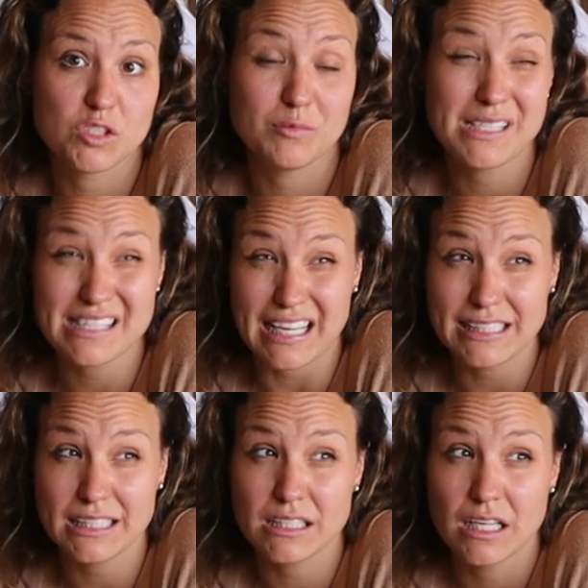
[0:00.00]
So we
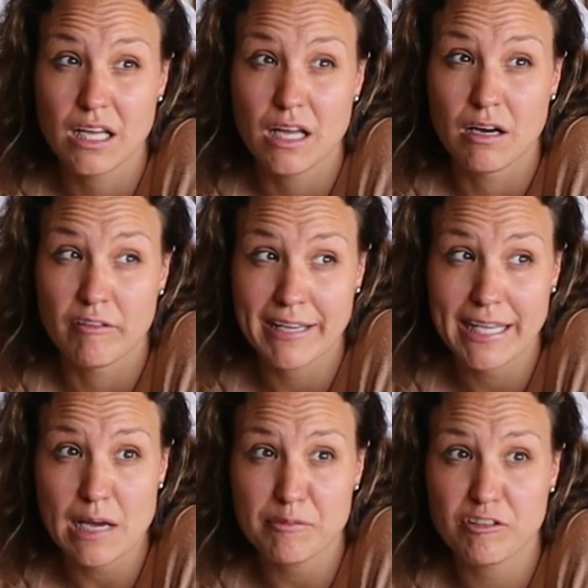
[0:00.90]
started
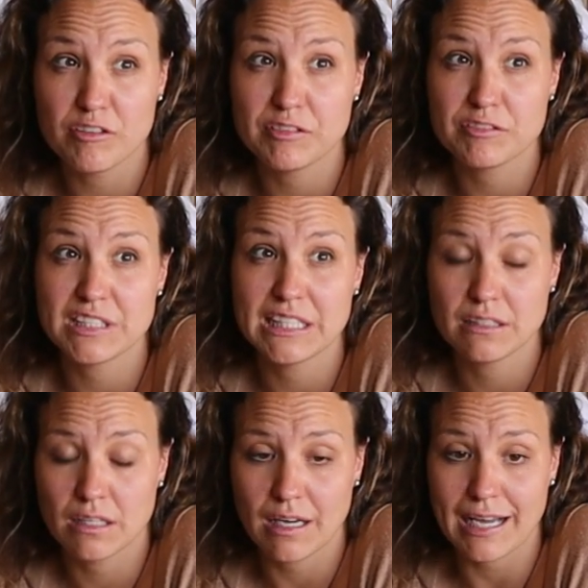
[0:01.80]
waking up 4:15,